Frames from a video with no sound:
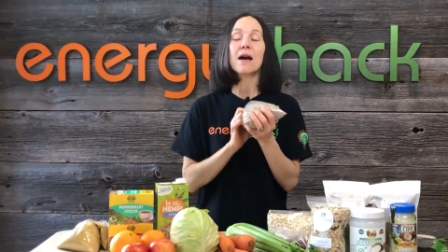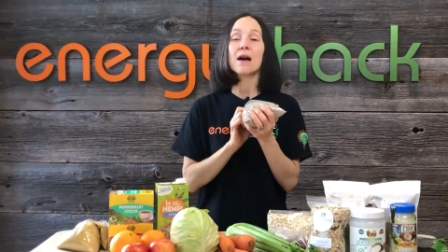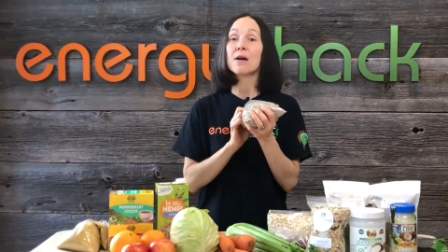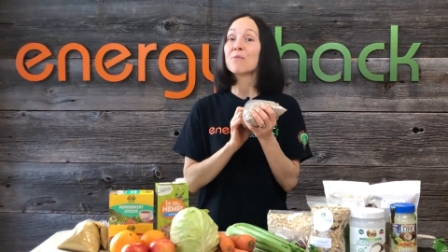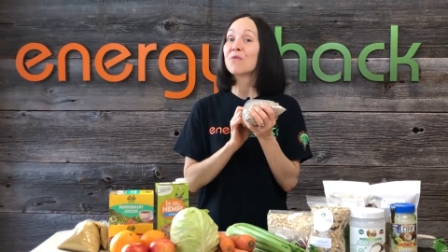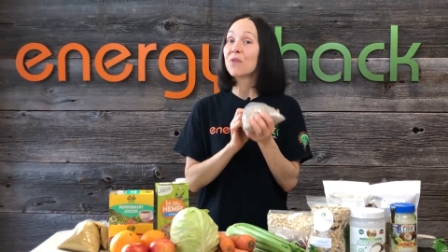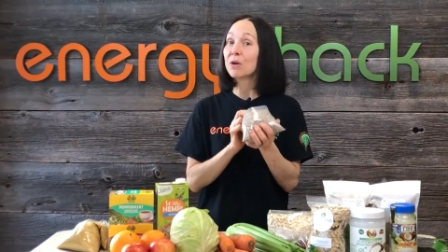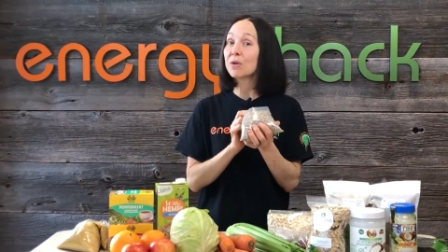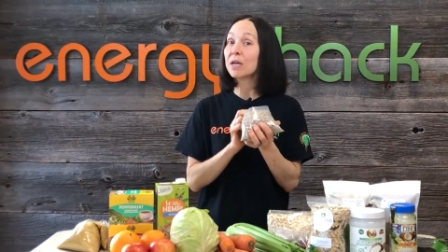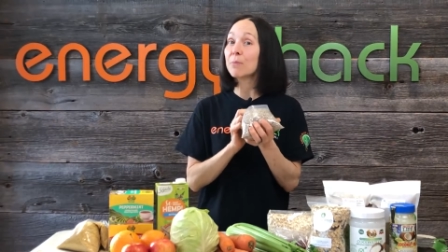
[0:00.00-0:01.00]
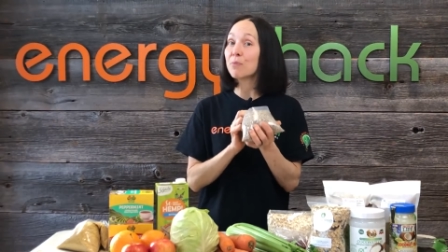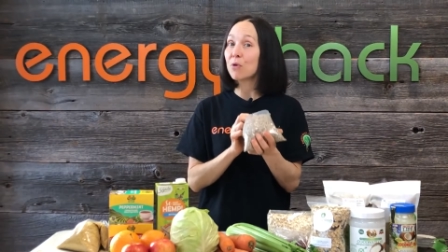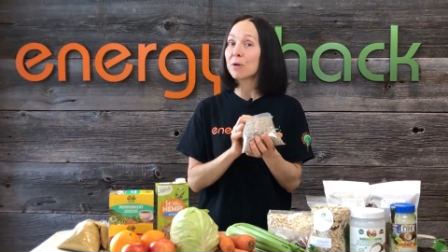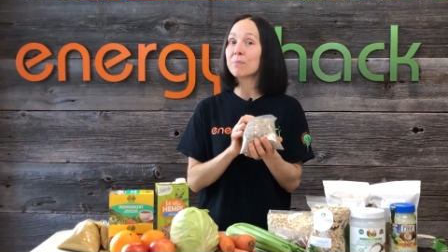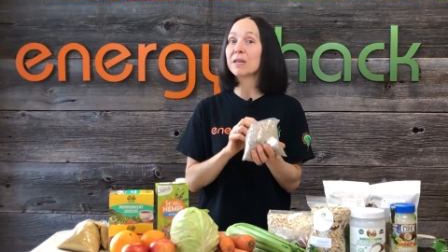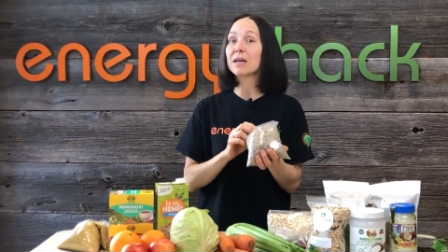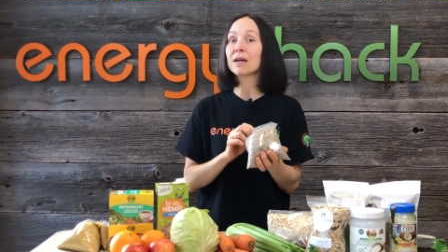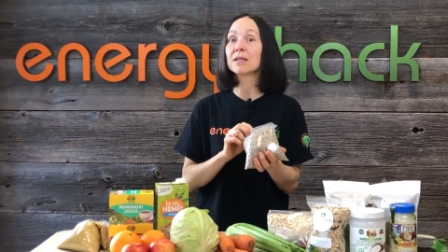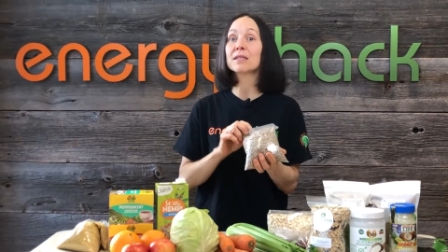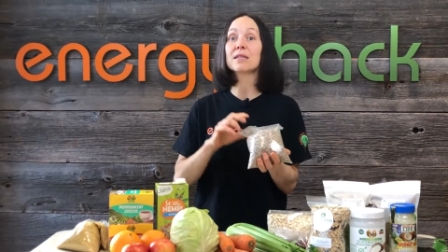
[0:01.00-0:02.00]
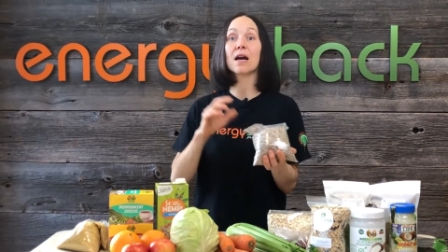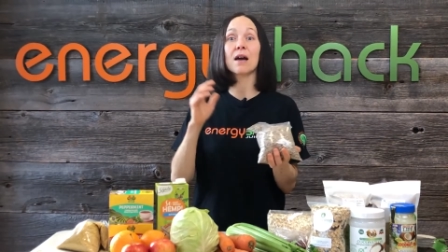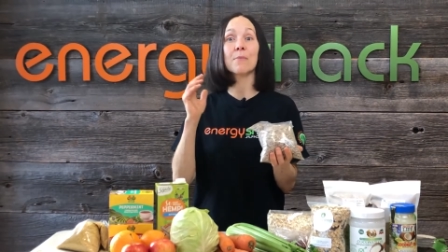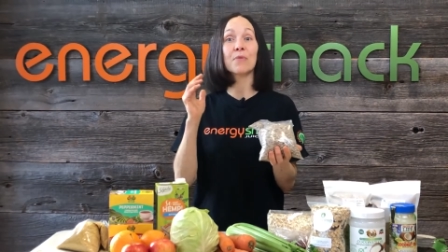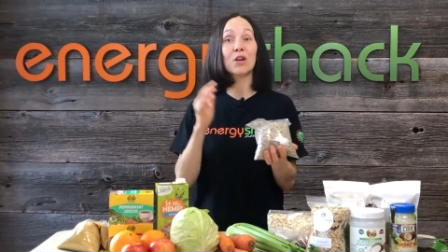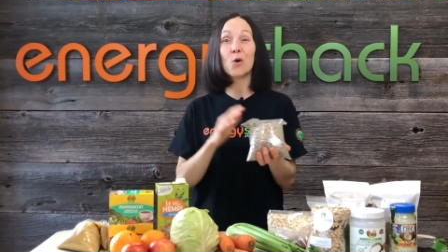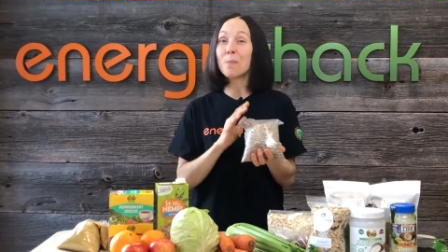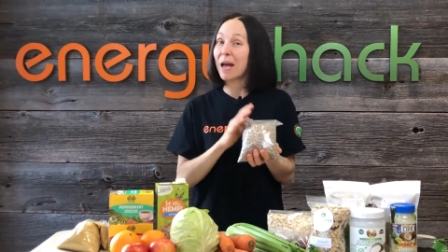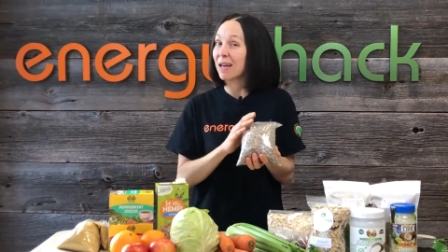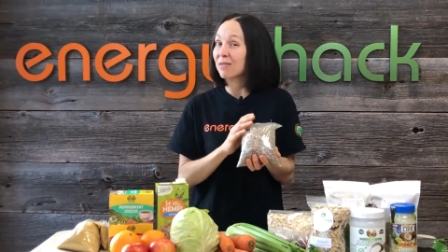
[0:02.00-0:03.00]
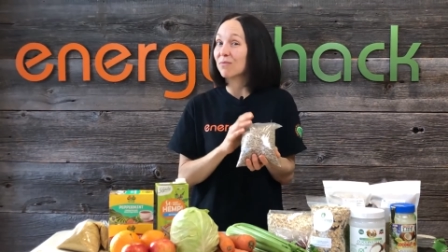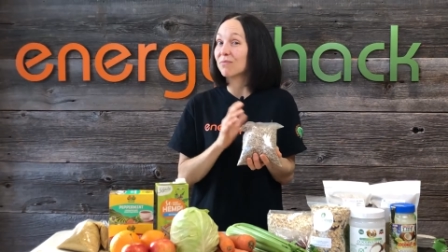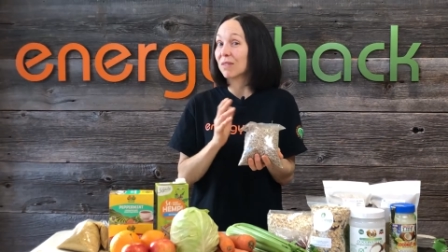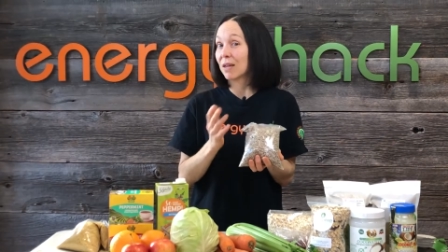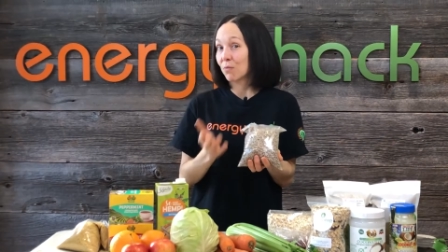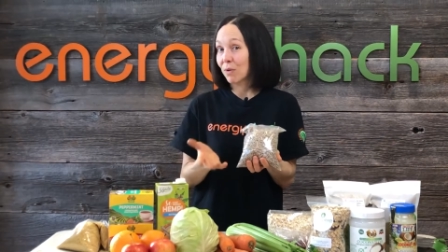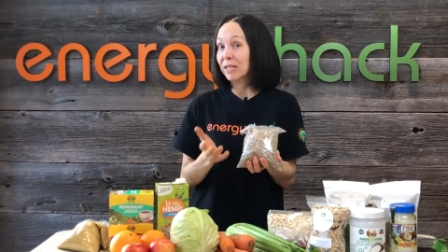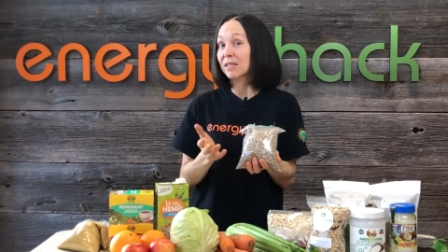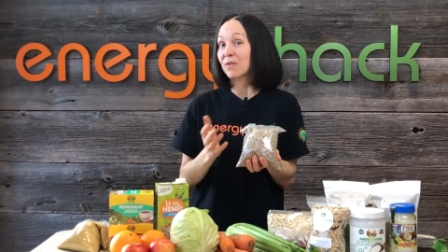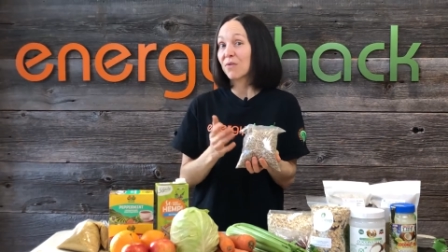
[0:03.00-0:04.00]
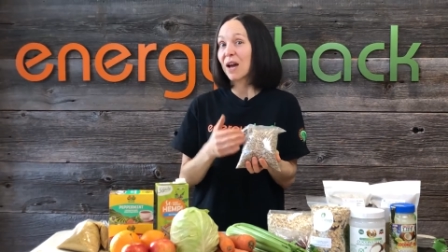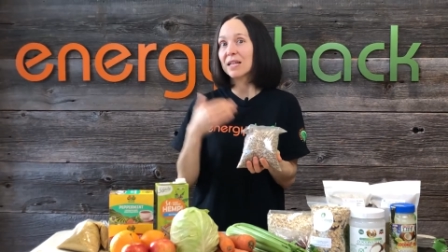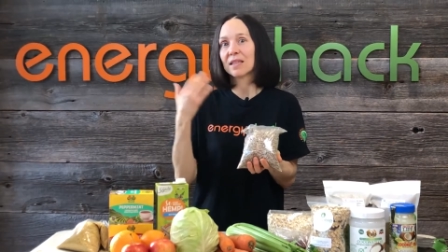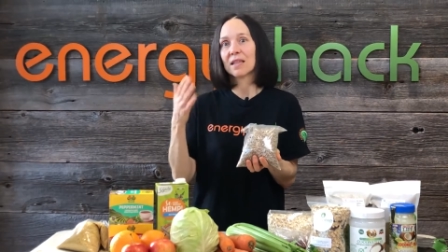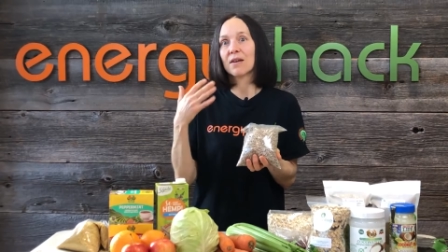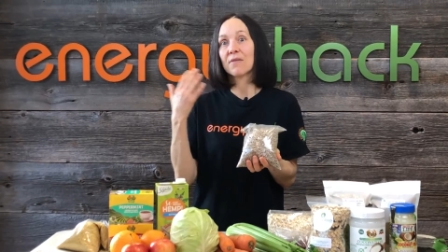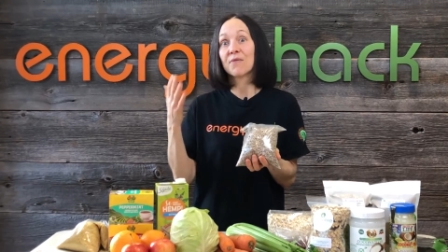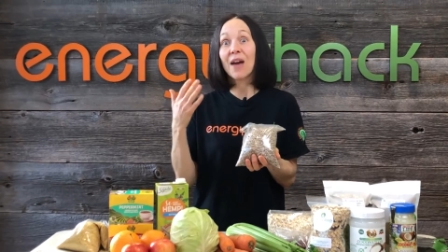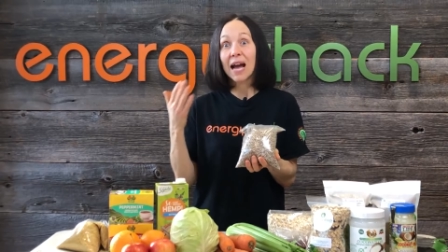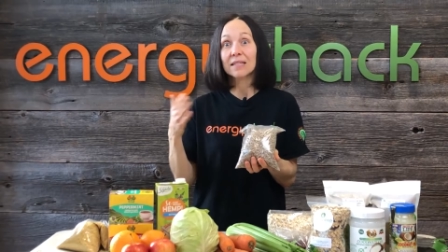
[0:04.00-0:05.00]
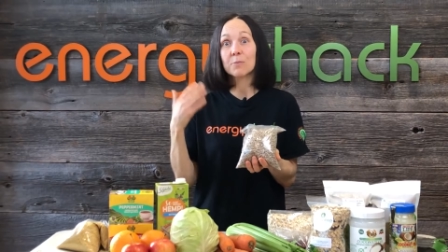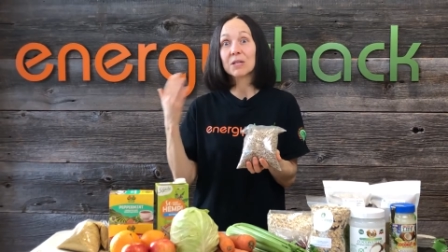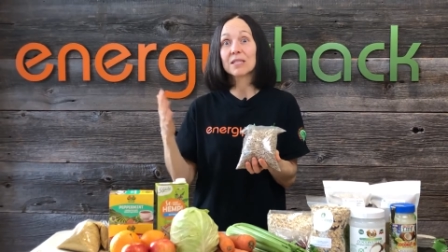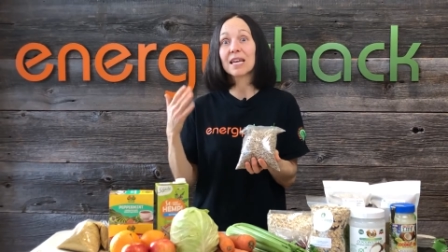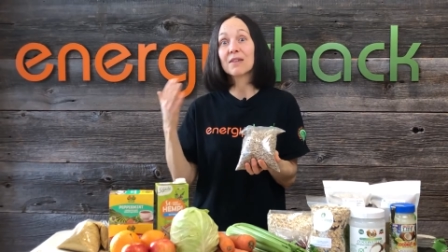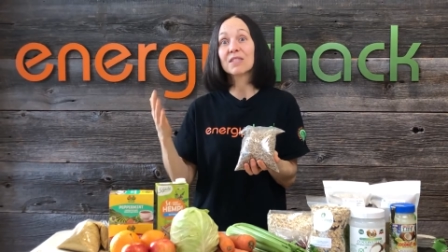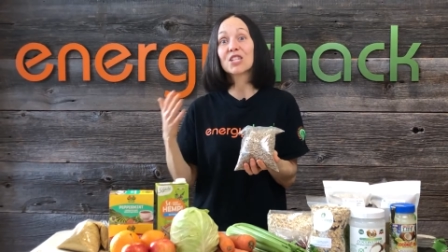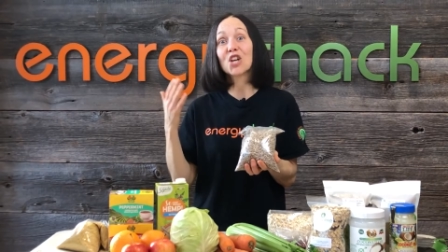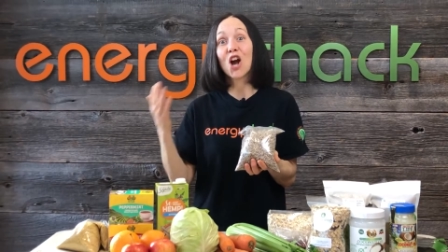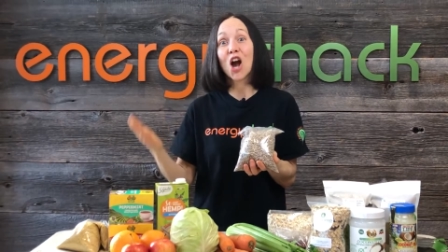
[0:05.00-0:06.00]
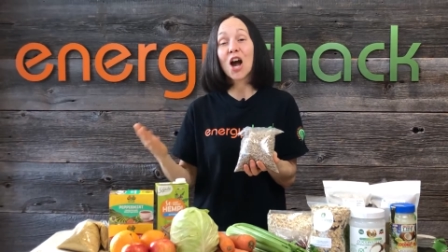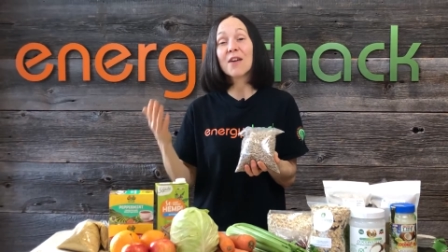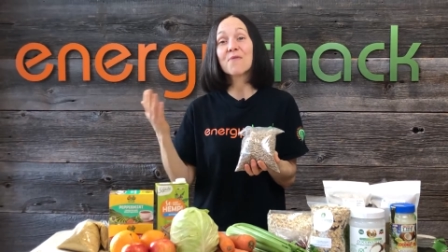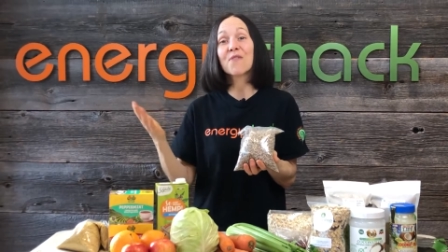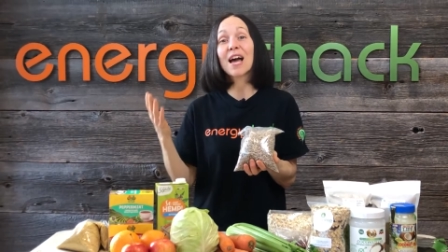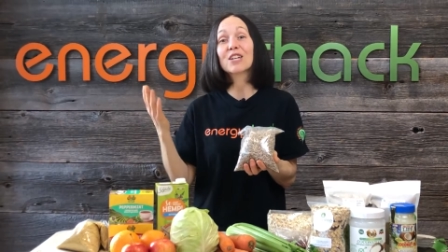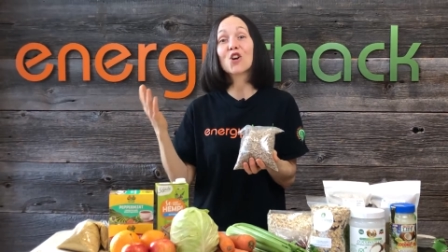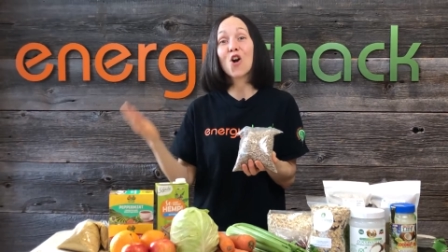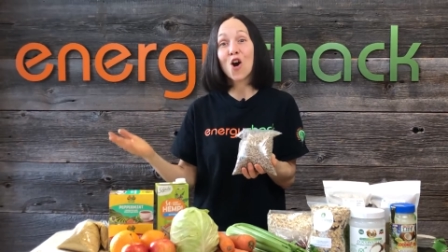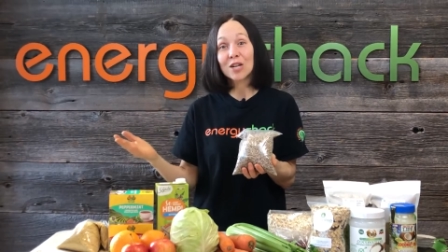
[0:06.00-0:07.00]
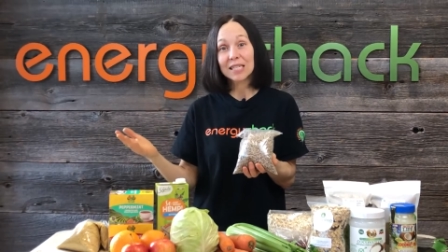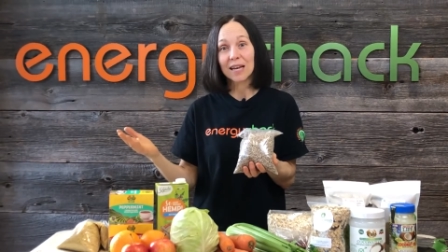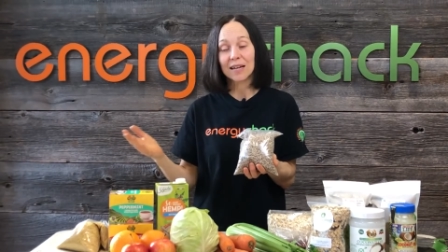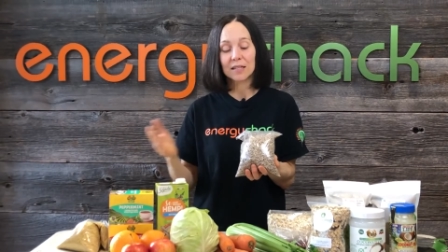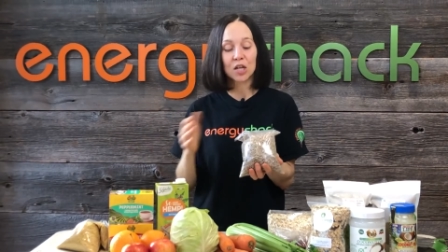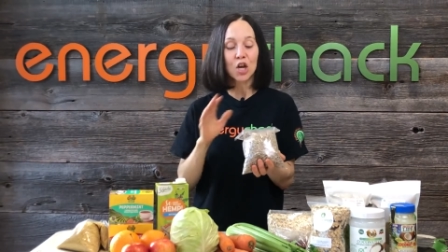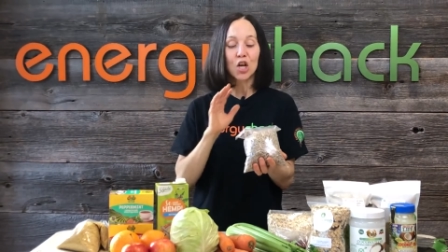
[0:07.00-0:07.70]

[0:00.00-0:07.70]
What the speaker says: Very important because they go bad, rancid fast because they have such a high fat content.